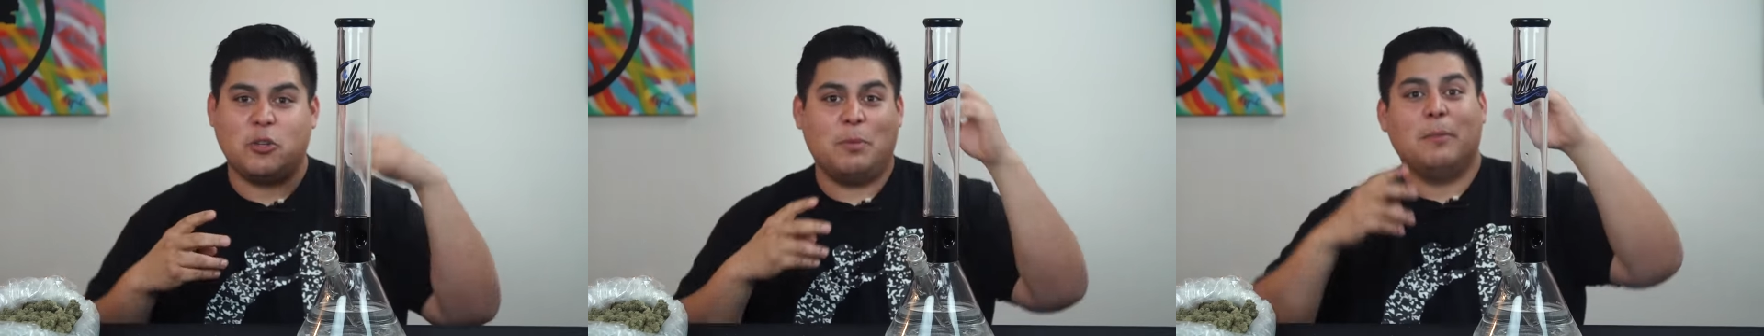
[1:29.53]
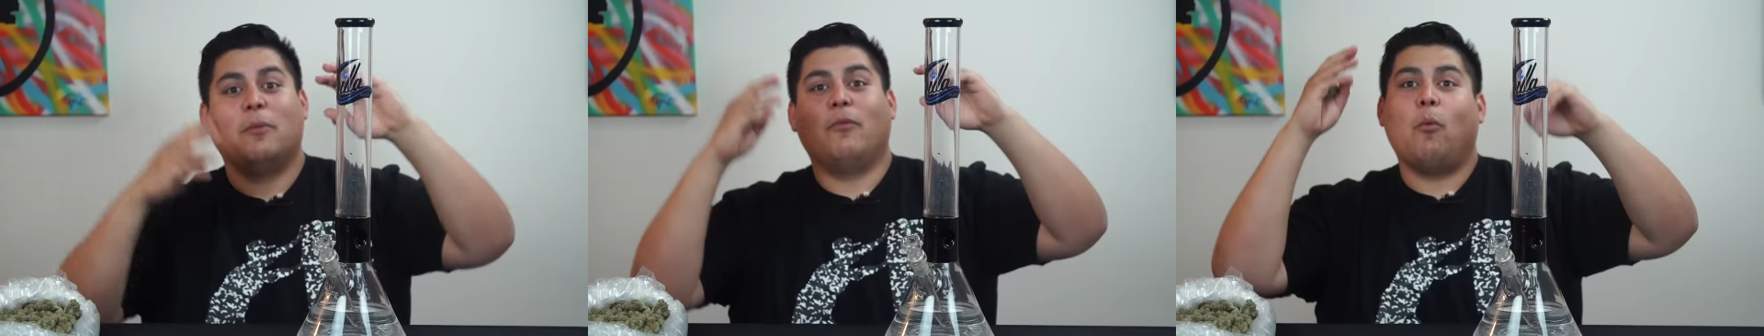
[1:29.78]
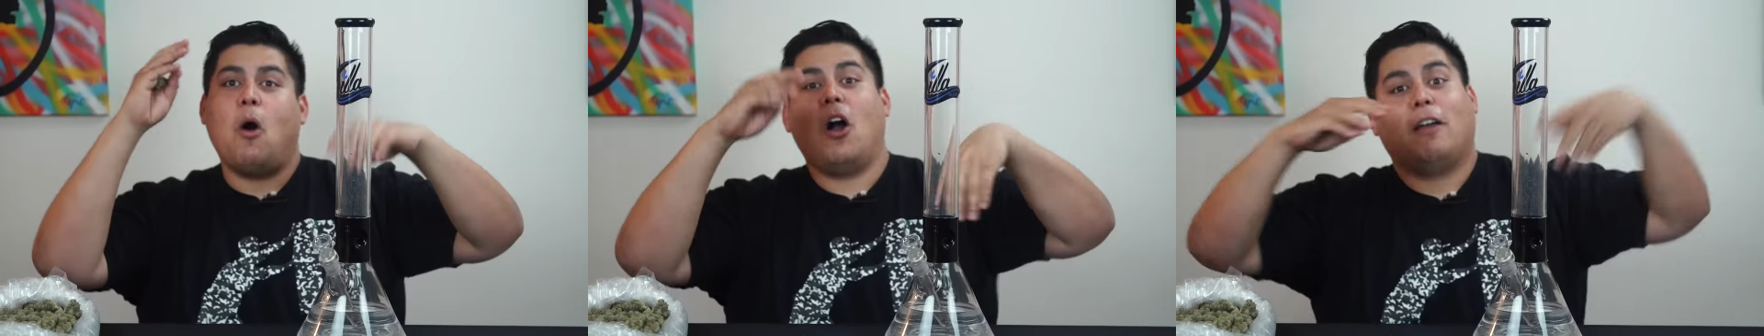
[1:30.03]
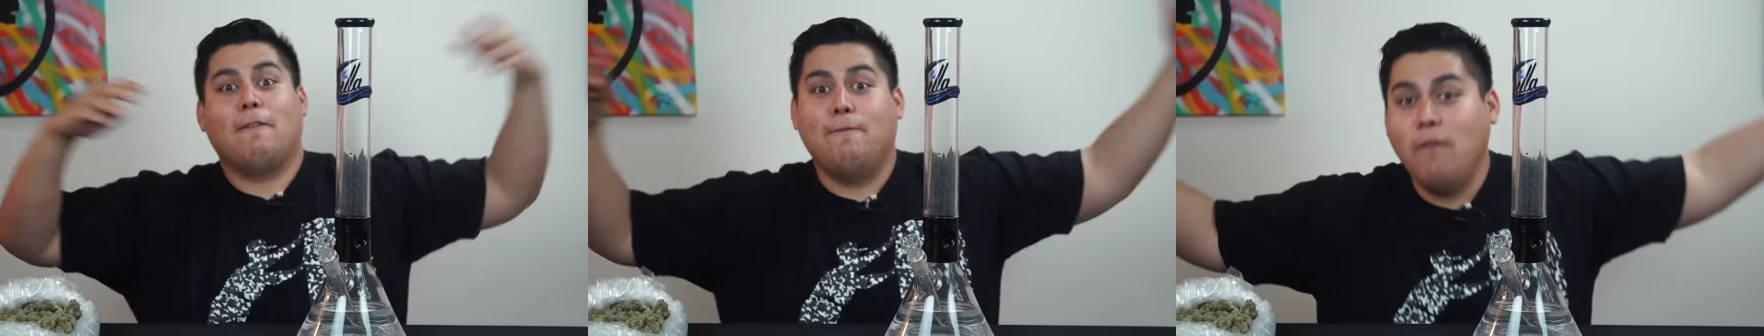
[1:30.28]
so people
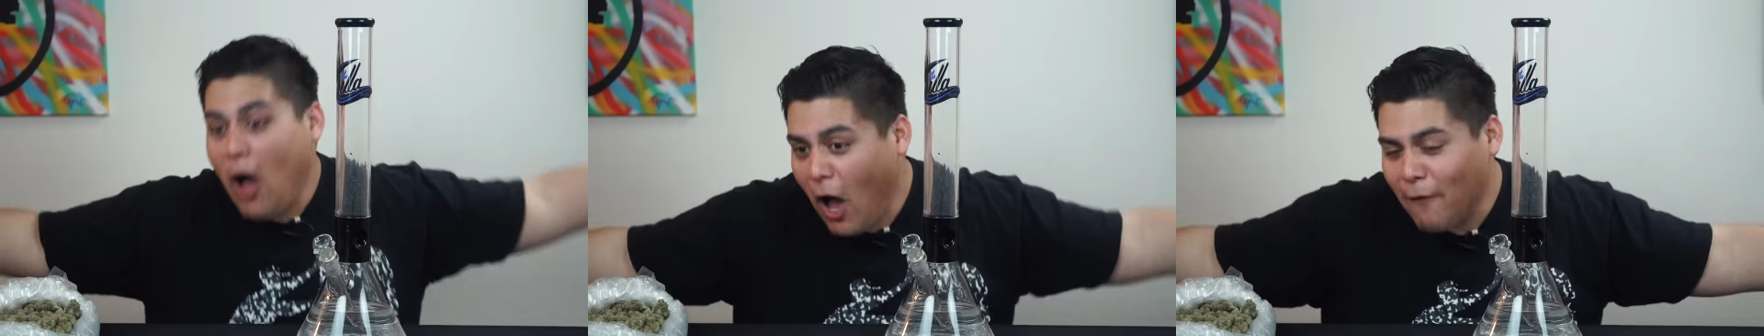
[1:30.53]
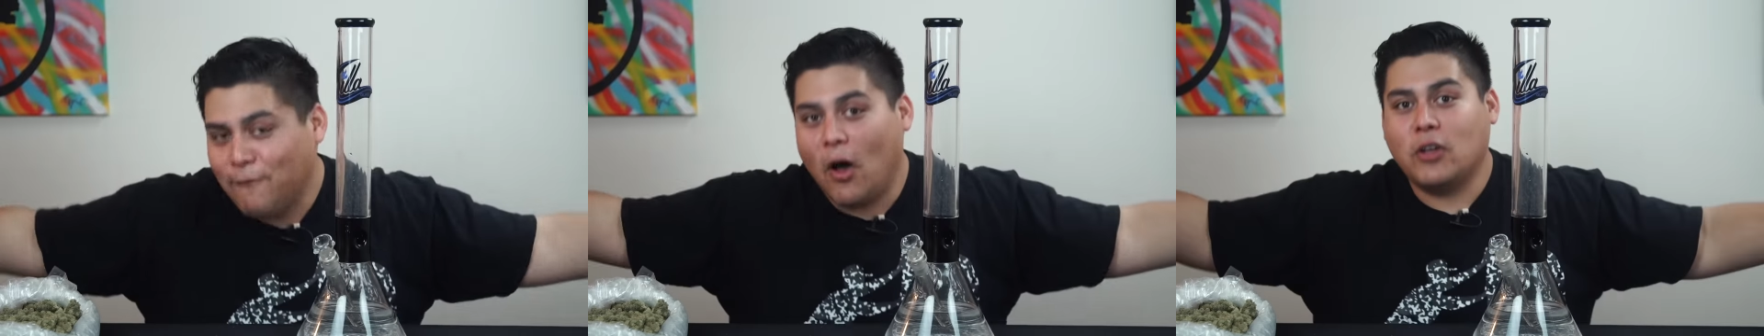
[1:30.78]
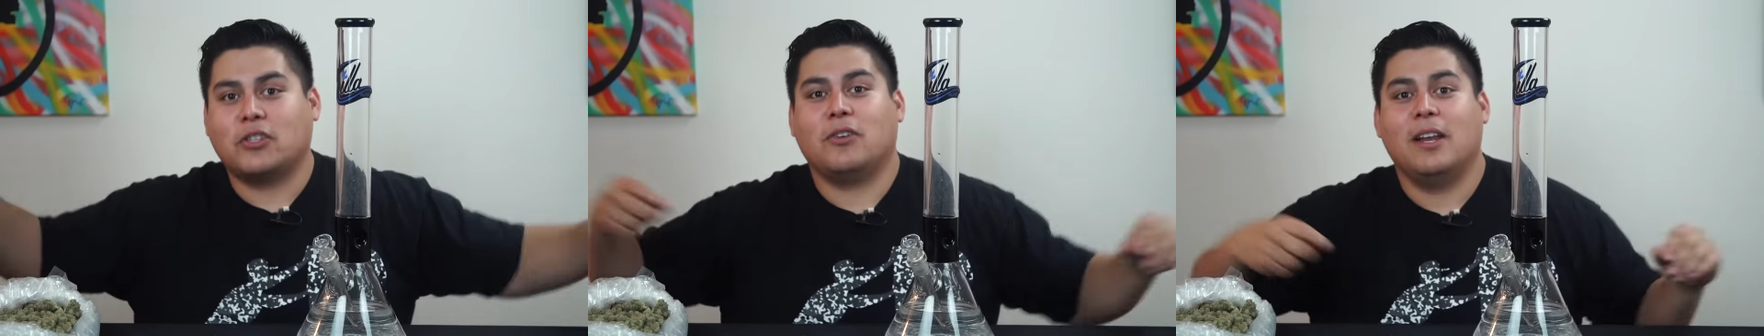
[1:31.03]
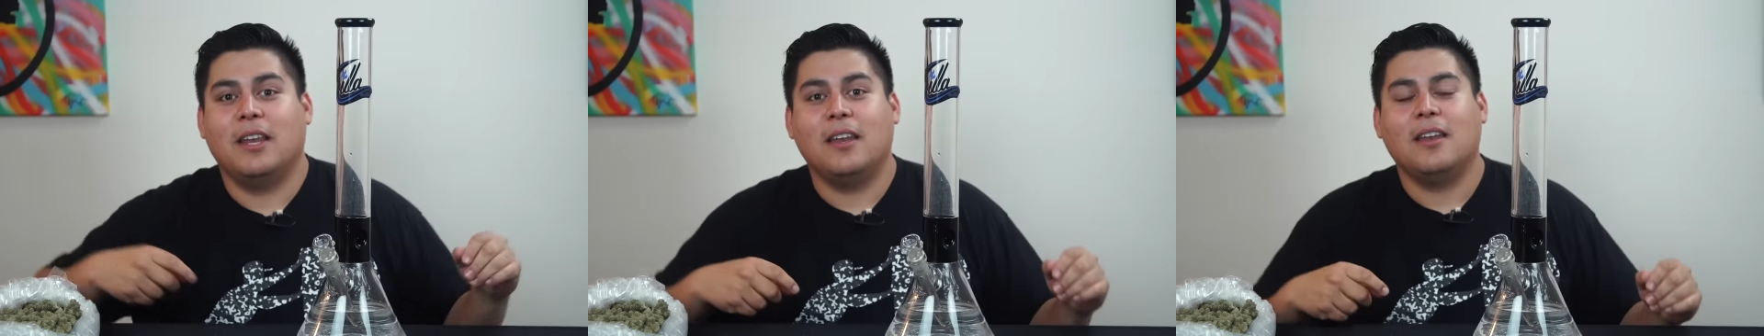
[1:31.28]
walk and fall
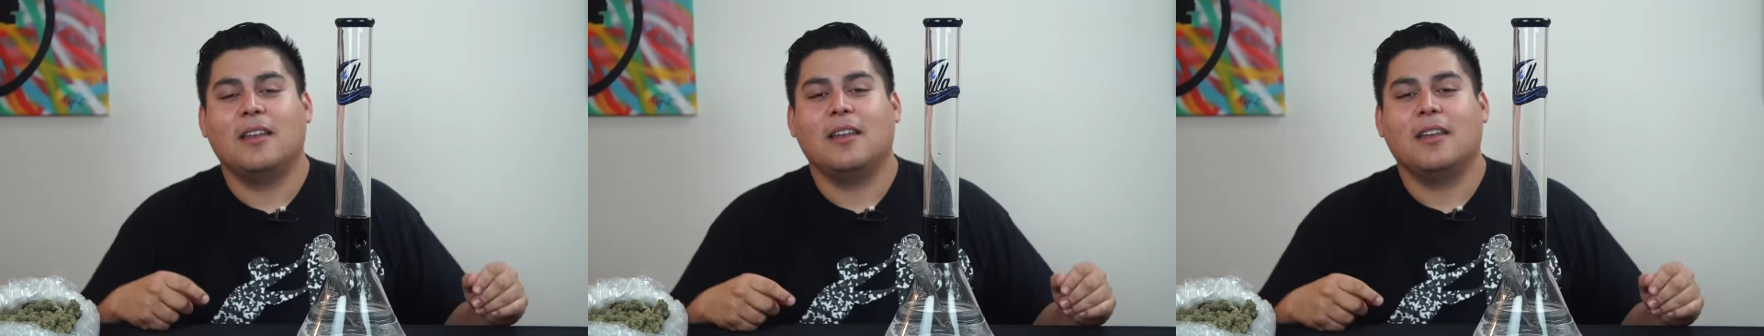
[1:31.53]
straight in.